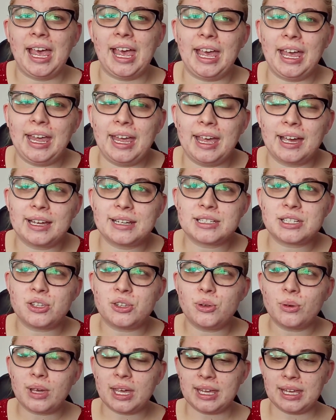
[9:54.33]
and
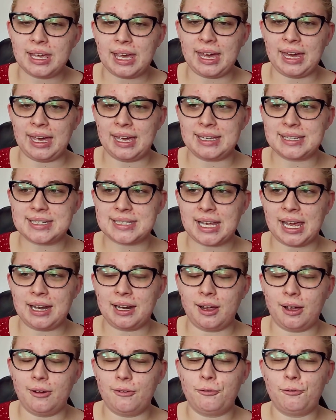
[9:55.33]
you can get a
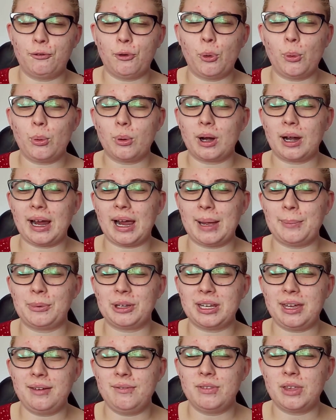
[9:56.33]
set of 4. I
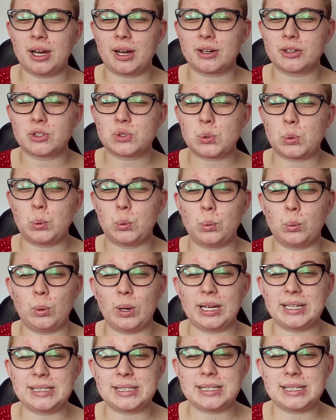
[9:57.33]
believe they're
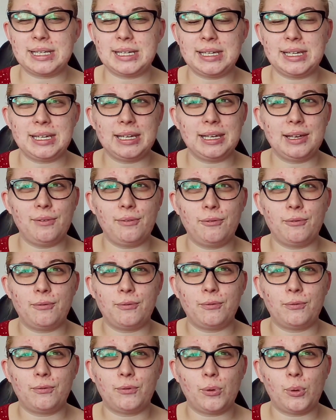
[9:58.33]

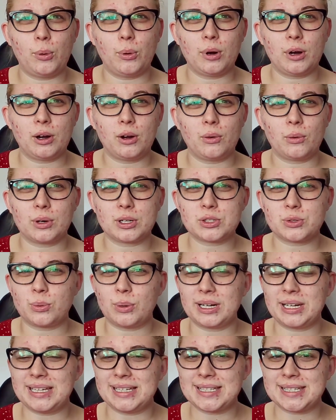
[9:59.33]
24 or
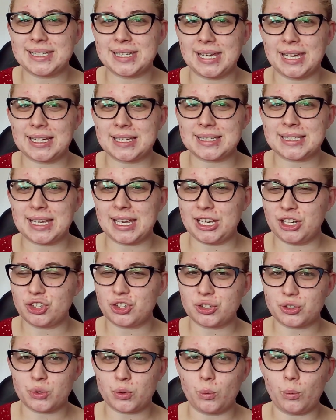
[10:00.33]

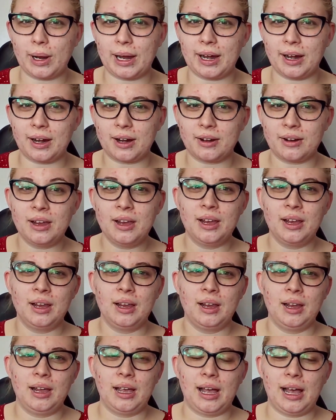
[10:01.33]
26-inch square
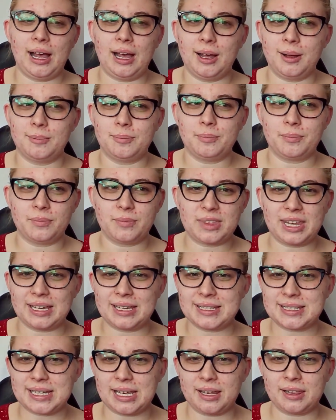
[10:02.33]

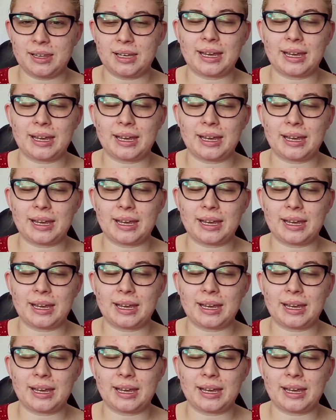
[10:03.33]
things. That